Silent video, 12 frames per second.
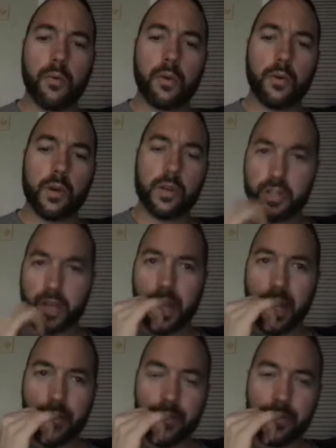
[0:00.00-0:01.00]
a question I
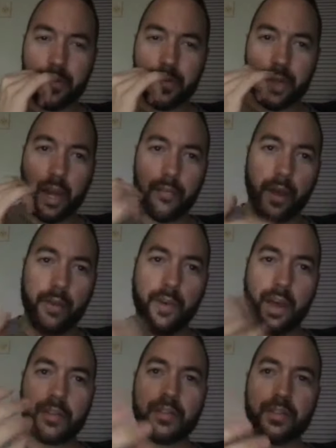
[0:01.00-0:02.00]
have, and I've
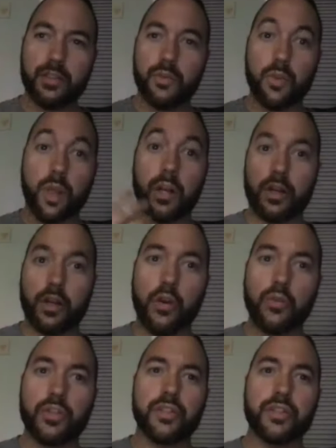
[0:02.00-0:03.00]
asked this to a lot of
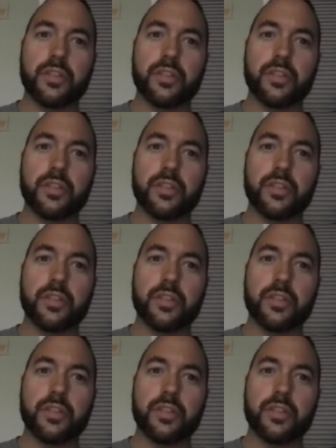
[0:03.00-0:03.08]
coaches,